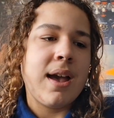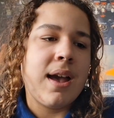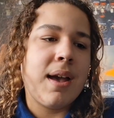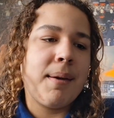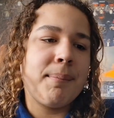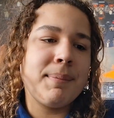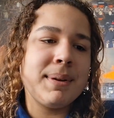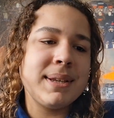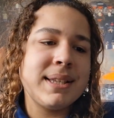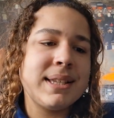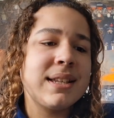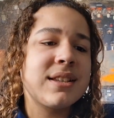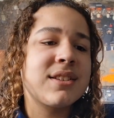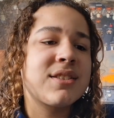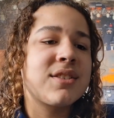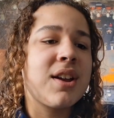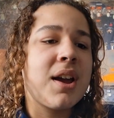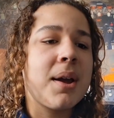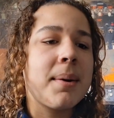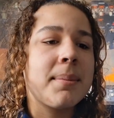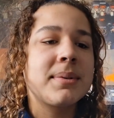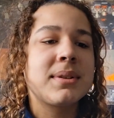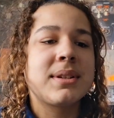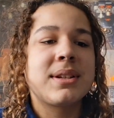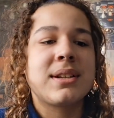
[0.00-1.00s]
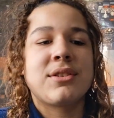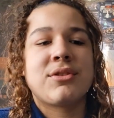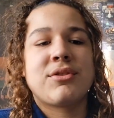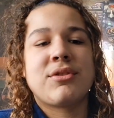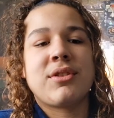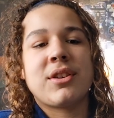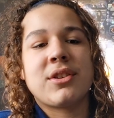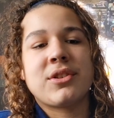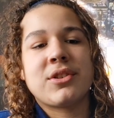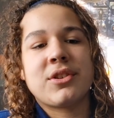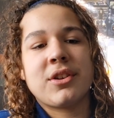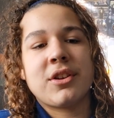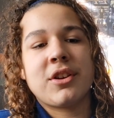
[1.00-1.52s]
A misinterpreted
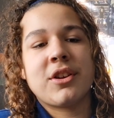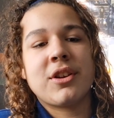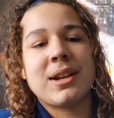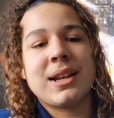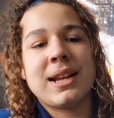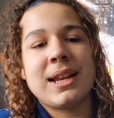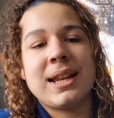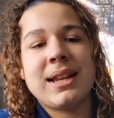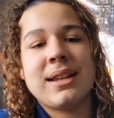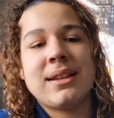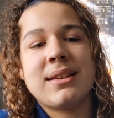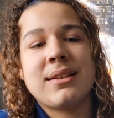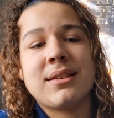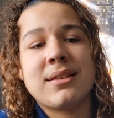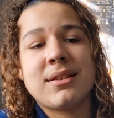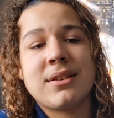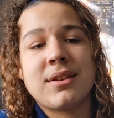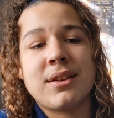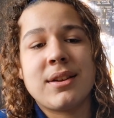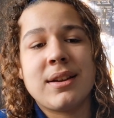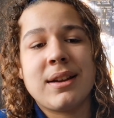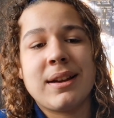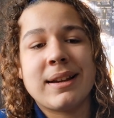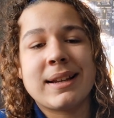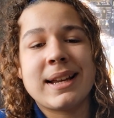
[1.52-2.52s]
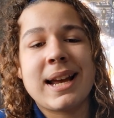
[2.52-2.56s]
instruction could lead to